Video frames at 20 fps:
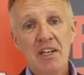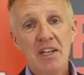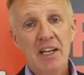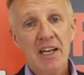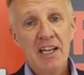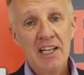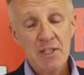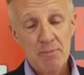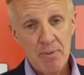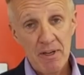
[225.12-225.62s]

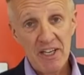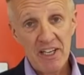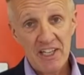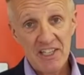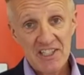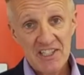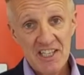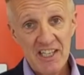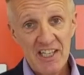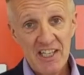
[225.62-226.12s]
He's been
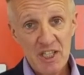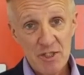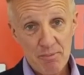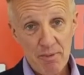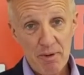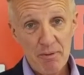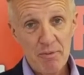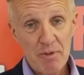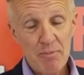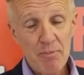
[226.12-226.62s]

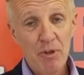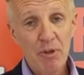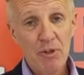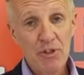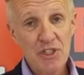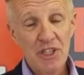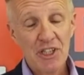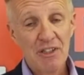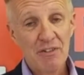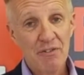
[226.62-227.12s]
with Ball &
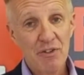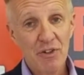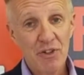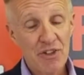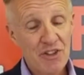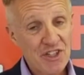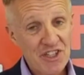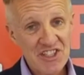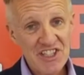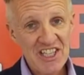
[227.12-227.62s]
Doggett for
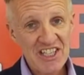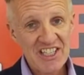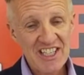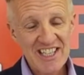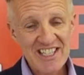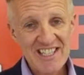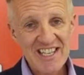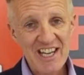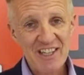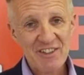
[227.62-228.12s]
13
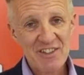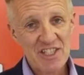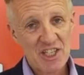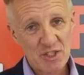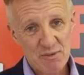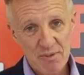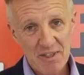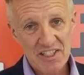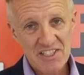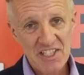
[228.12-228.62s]
years now. It
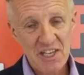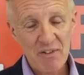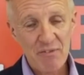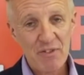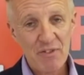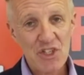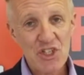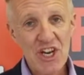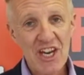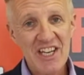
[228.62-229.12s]
tells me it's time
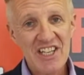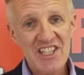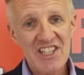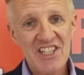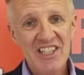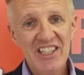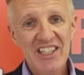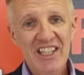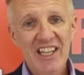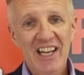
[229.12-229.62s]
for a change.
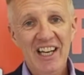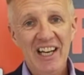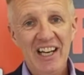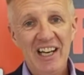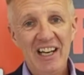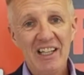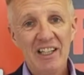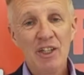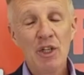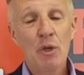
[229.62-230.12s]

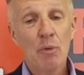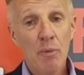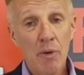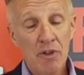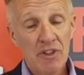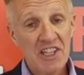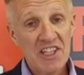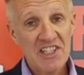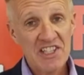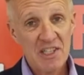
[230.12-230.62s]
Luke
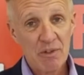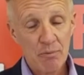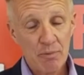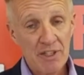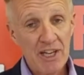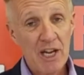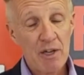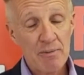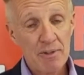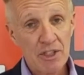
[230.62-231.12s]
Wilkinson will
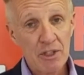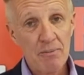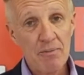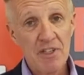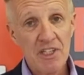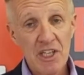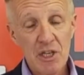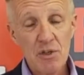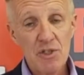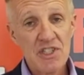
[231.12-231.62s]
now become
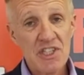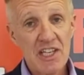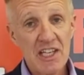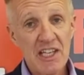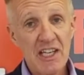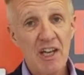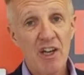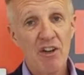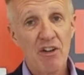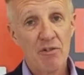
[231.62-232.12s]
the new
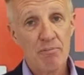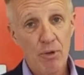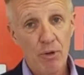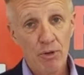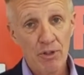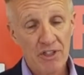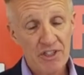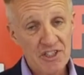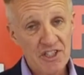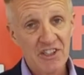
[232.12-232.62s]
CEO of
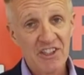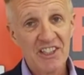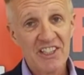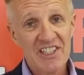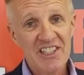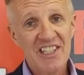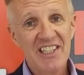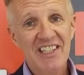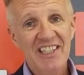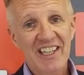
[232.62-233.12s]
Ball &
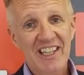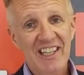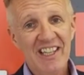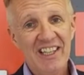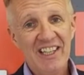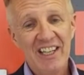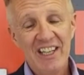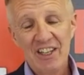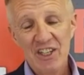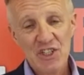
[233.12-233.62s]
Doggett
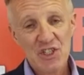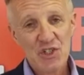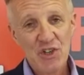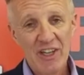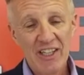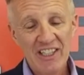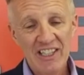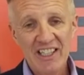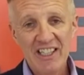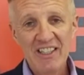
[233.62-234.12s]
in
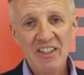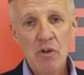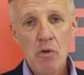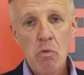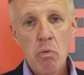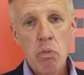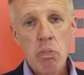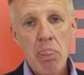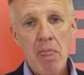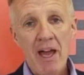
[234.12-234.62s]
Australia.
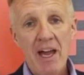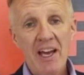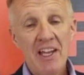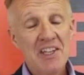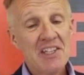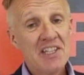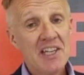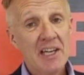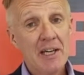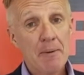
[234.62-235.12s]

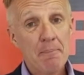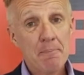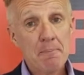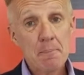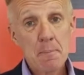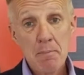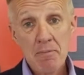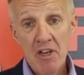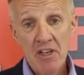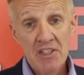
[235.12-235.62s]
And
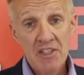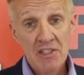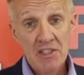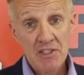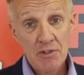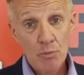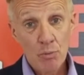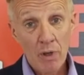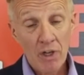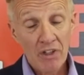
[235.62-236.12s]

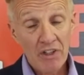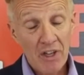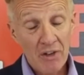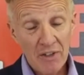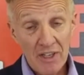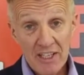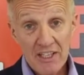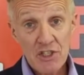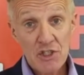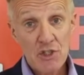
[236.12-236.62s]

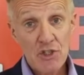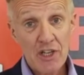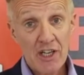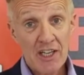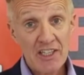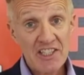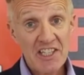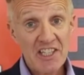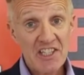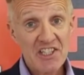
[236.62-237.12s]
well-known industry
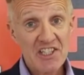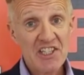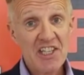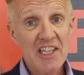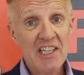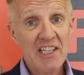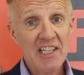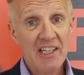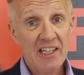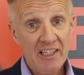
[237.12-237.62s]

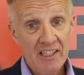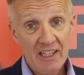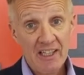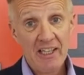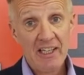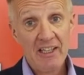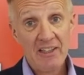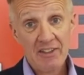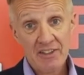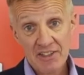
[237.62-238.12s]
identity,
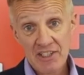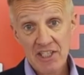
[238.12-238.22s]
Theo